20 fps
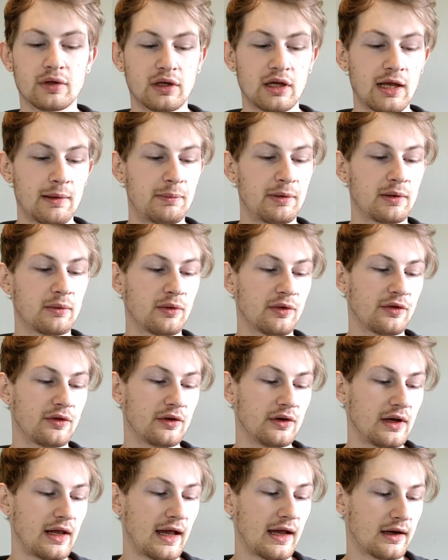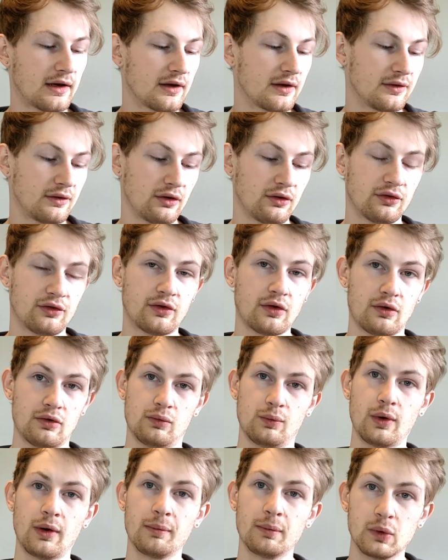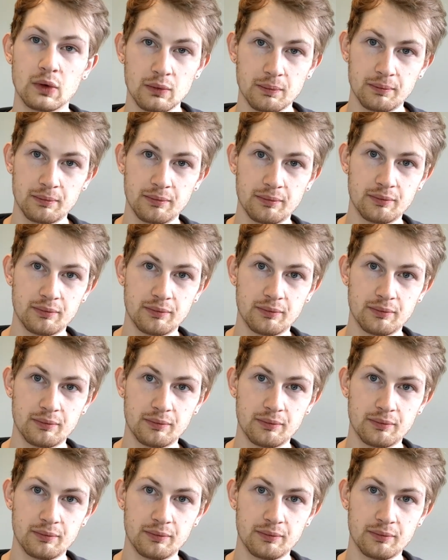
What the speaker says: Keeping with the neck, there's still one more